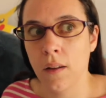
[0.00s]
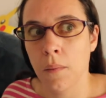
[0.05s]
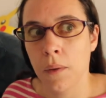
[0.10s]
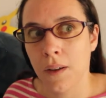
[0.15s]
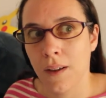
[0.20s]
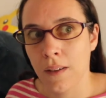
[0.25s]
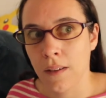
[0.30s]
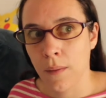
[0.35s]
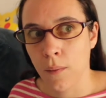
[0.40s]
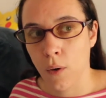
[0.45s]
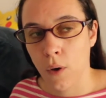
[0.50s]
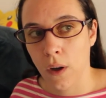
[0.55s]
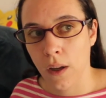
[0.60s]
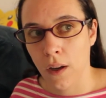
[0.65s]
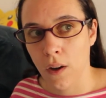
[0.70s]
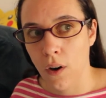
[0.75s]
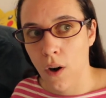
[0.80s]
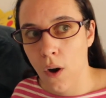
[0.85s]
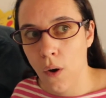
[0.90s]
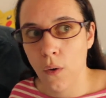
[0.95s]
date because I'm
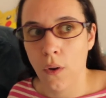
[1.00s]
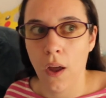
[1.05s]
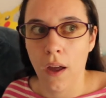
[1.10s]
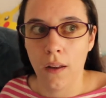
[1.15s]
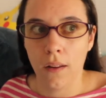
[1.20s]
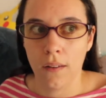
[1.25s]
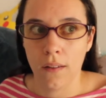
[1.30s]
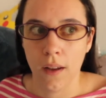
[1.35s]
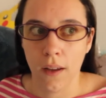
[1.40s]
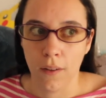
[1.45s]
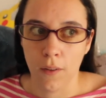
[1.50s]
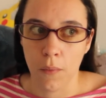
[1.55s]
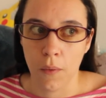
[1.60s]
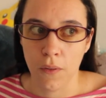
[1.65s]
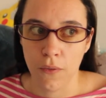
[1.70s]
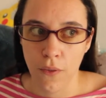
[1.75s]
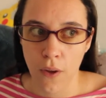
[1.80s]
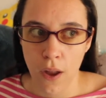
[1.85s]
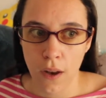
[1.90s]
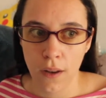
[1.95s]
going alone and it's going to
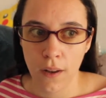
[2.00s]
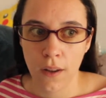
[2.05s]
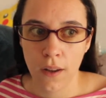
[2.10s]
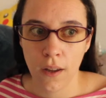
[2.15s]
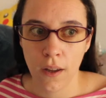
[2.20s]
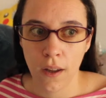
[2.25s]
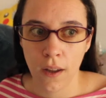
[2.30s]
be fun.